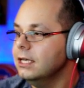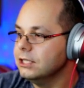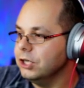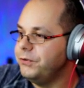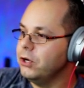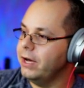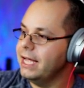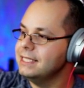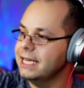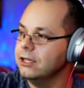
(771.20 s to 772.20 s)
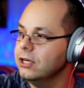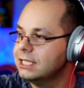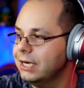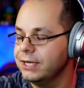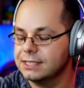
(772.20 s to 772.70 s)
So if you go ahead and take a look,
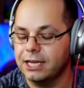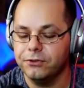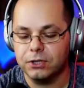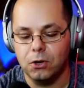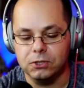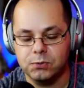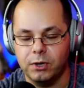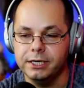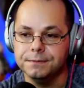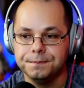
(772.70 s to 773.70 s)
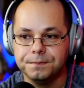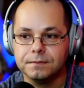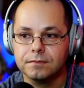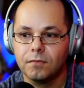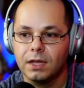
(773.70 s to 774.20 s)
Darius Leonard, the Colts won.
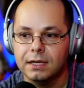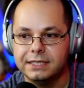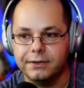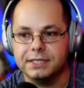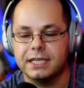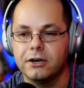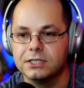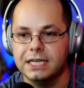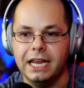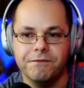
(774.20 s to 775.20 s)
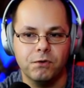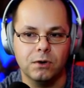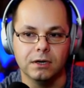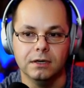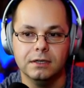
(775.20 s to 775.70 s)
Darius Leonard's an
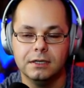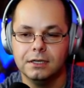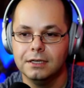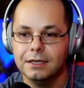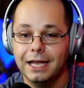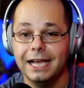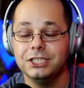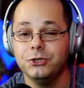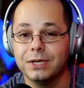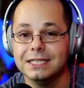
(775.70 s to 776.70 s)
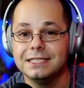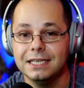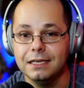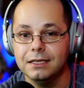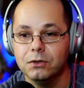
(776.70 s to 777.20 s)
84. As you can
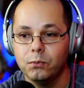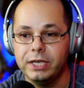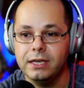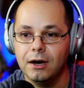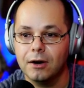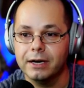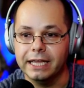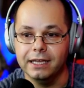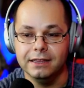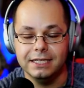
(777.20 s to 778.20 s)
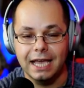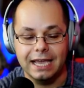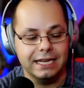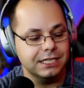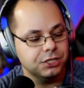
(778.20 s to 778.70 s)
see, we are in the
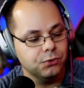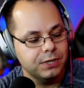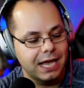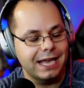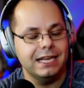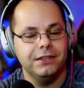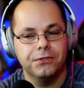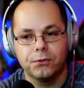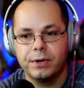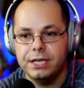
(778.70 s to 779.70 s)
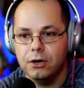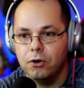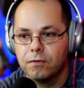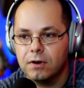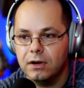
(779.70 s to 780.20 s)
82 to 83
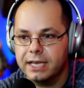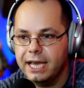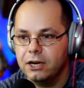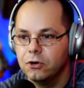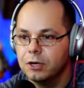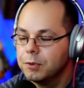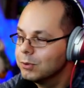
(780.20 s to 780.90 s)
overall category, but we're